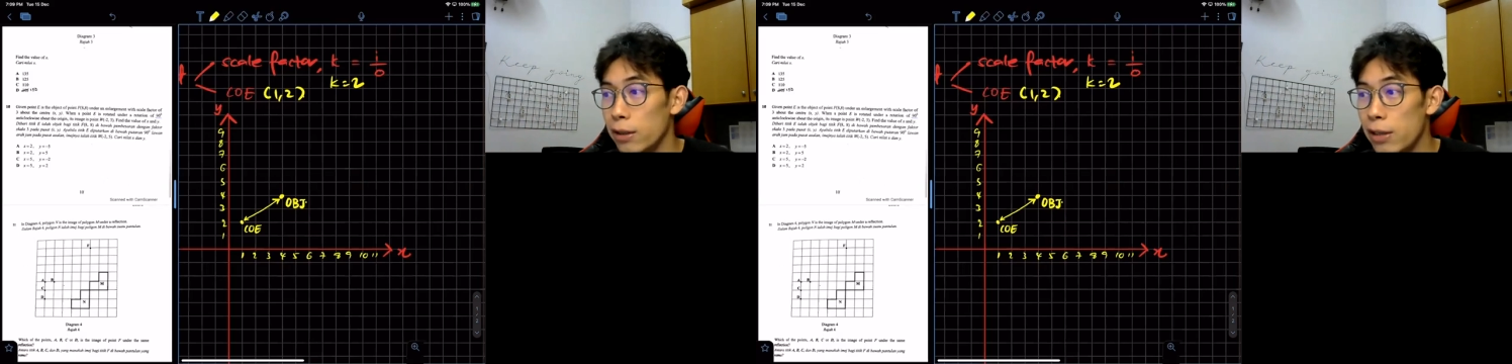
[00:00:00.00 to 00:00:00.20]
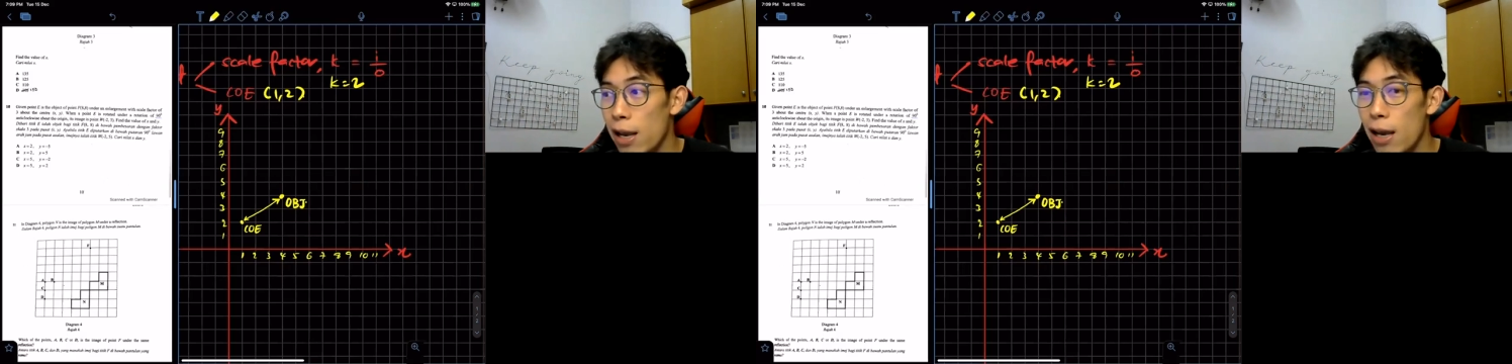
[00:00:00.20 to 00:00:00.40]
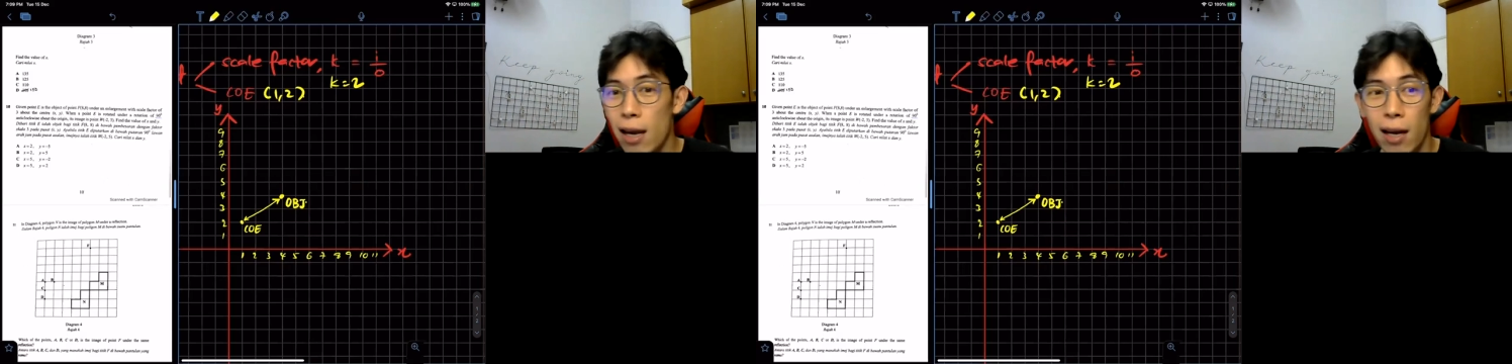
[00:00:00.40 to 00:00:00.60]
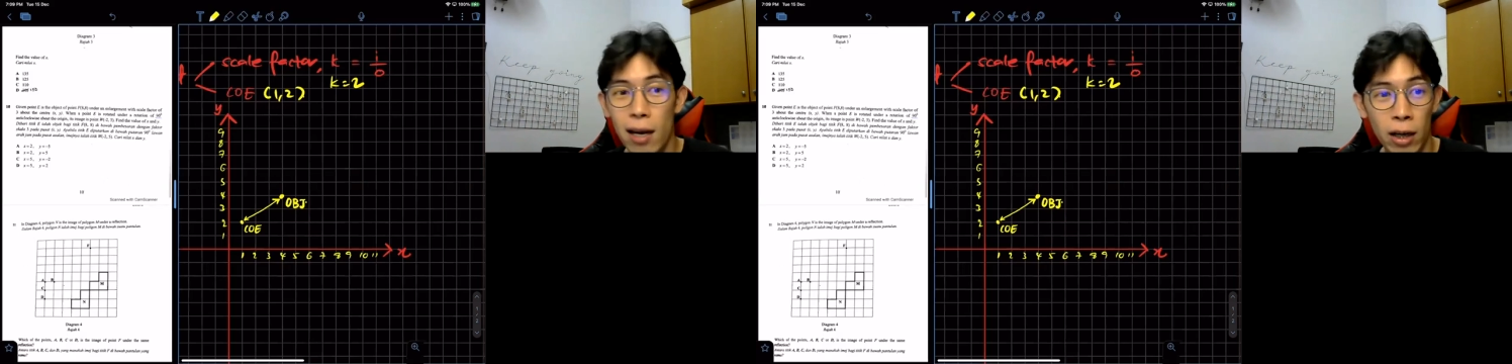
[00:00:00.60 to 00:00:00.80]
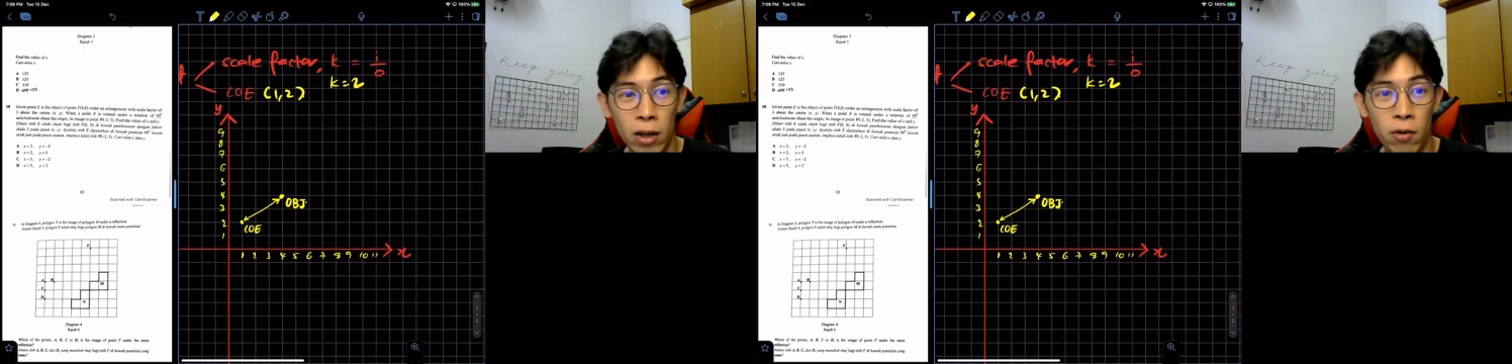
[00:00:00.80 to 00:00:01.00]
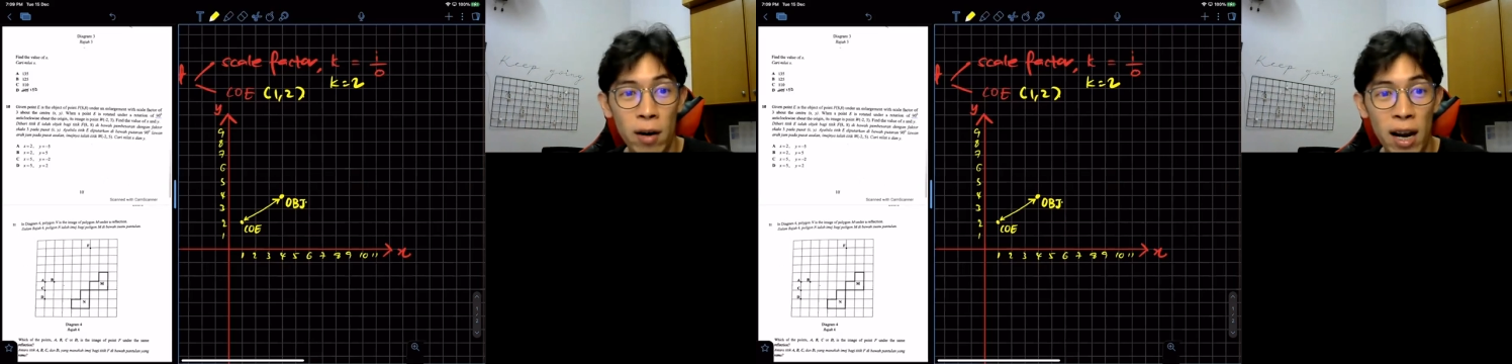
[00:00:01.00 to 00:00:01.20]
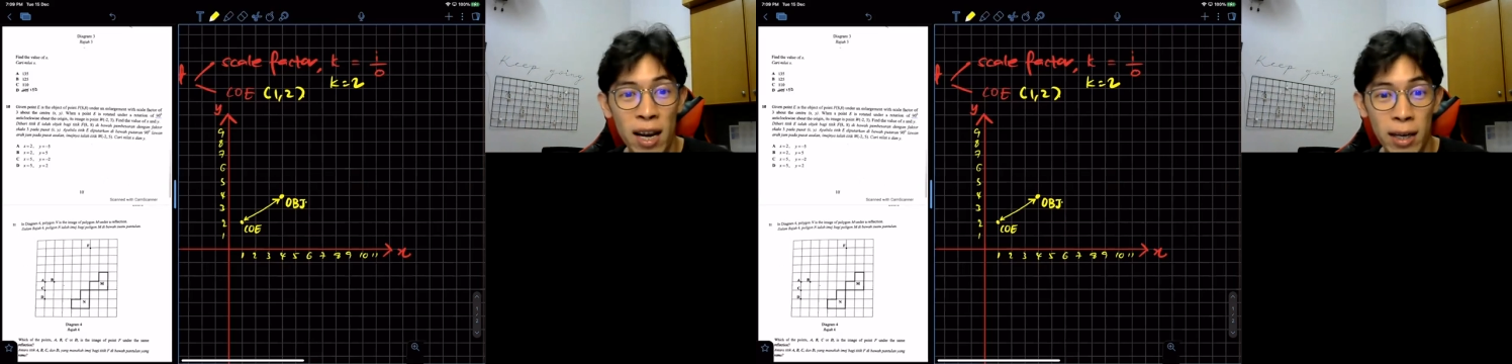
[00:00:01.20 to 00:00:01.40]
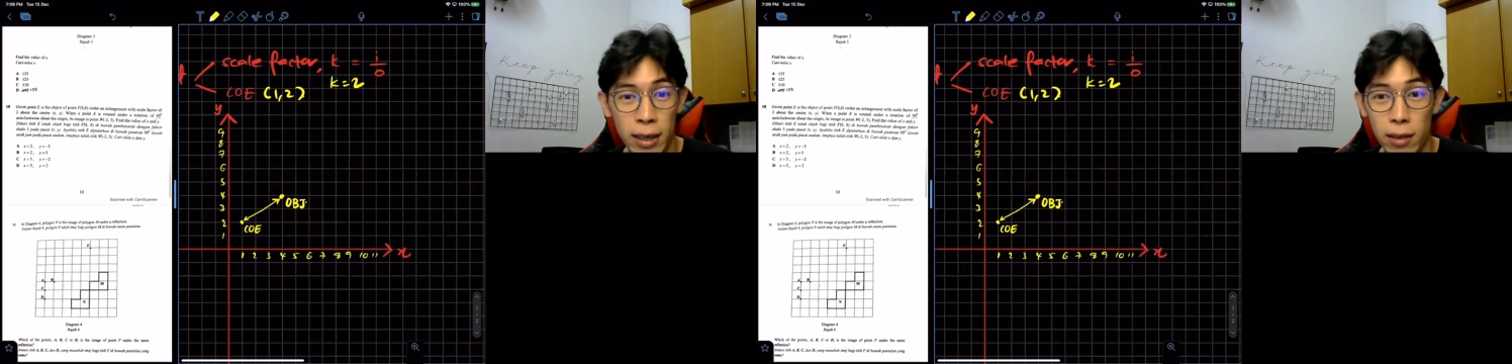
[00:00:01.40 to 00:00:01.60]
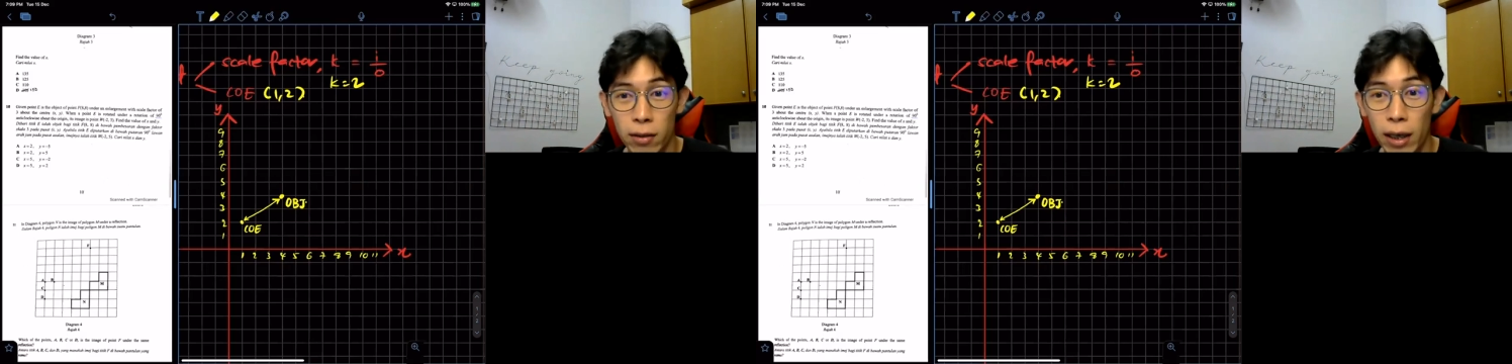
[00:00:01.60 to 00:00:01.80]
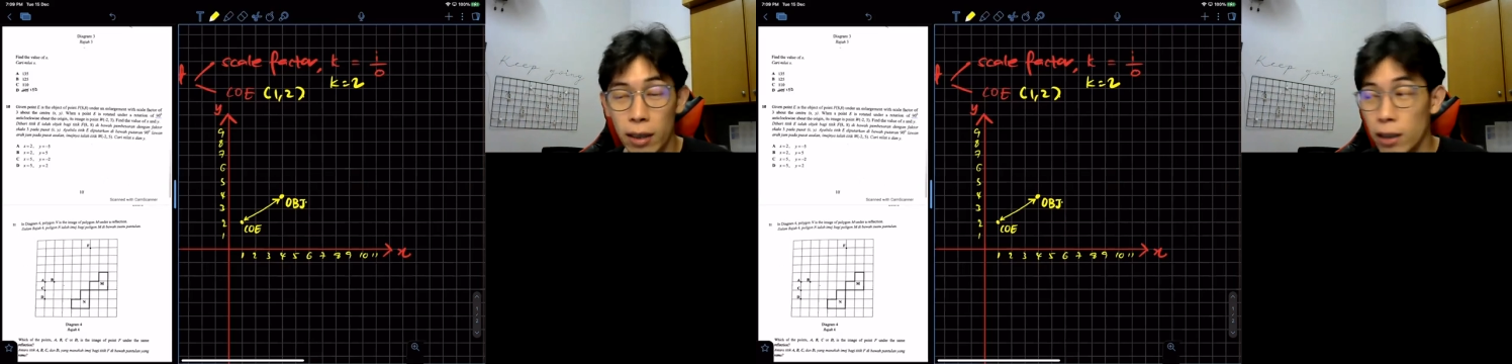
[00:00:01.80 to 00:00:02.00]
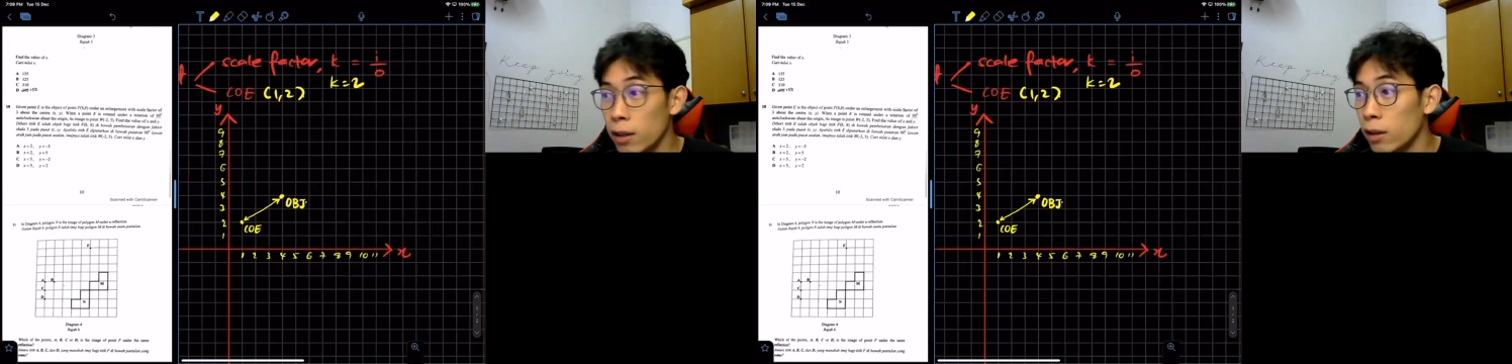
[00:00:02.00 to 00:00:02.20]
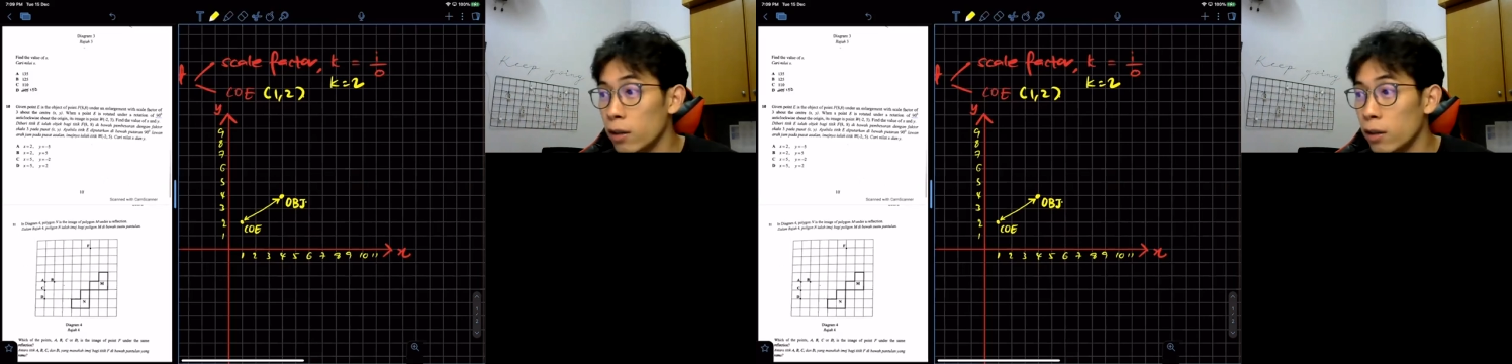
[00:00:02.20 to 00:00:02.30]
Yeah, correct. Okay,